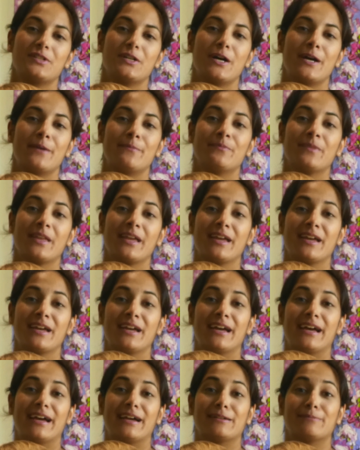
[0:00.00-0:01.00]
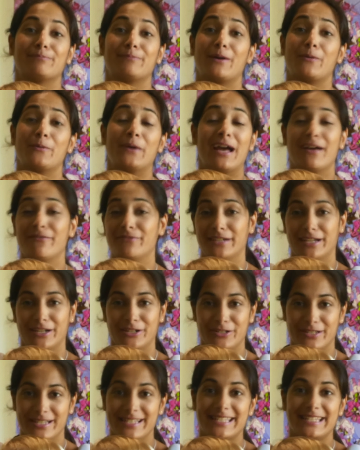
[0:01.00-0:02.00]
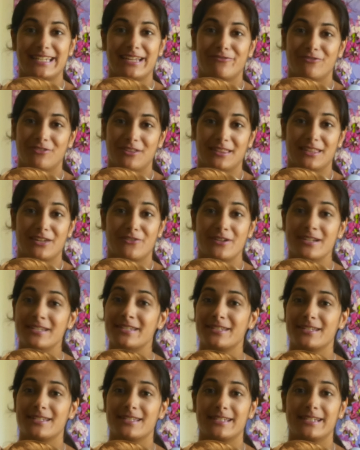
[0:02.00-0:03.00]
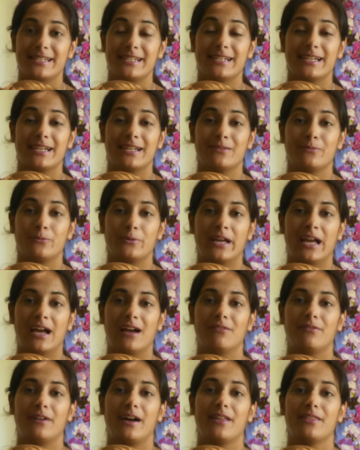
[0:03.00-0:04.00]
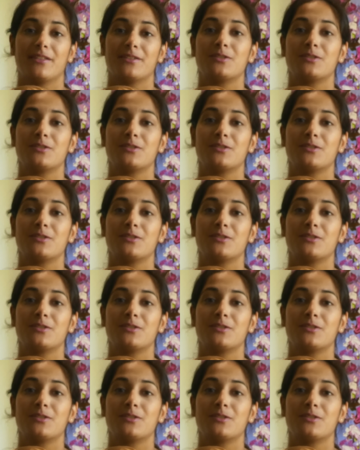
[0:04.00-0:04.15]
time, but we haven't actually seen everything there is to see, and we have other